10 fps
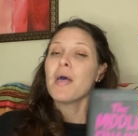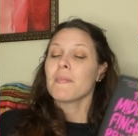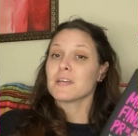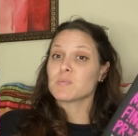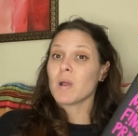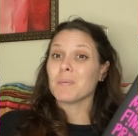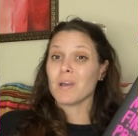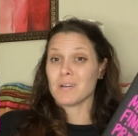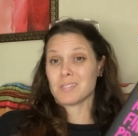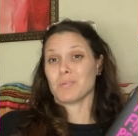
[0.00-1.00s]
That's probably
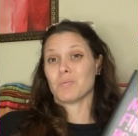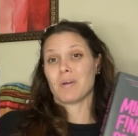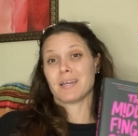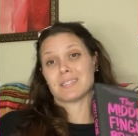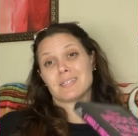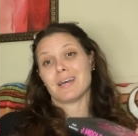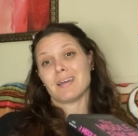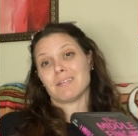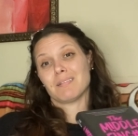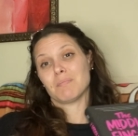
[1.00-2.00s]
awesome. Why it's
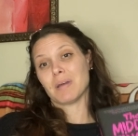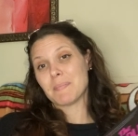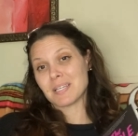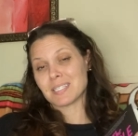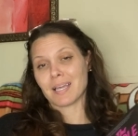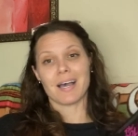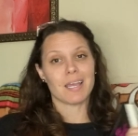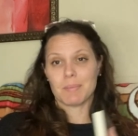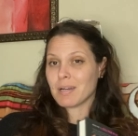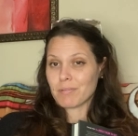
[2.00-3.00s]
not my biggest thing. I
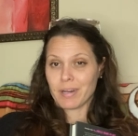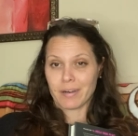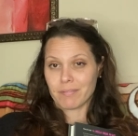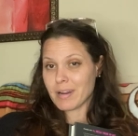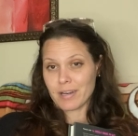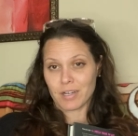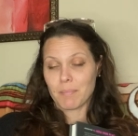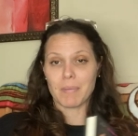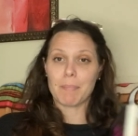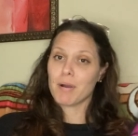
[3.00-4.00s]
am not a writer.
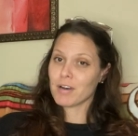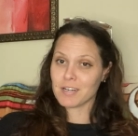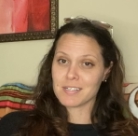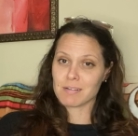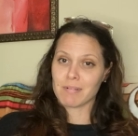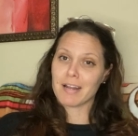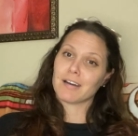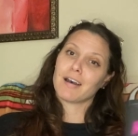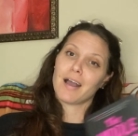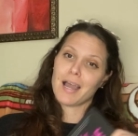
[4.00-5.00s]
My partner is a
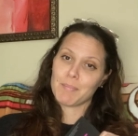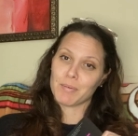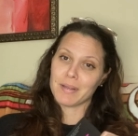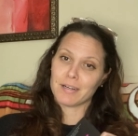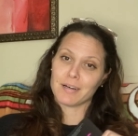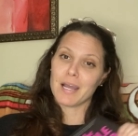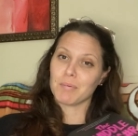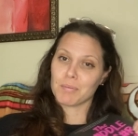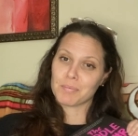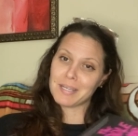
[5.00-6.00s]
writer. I'm a reader. I
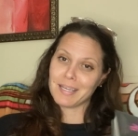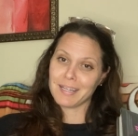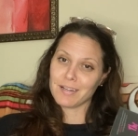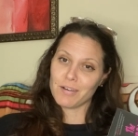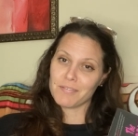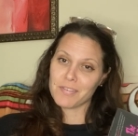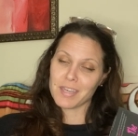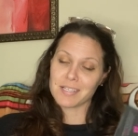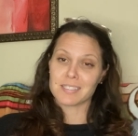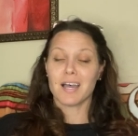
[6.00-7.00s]
will read all the things.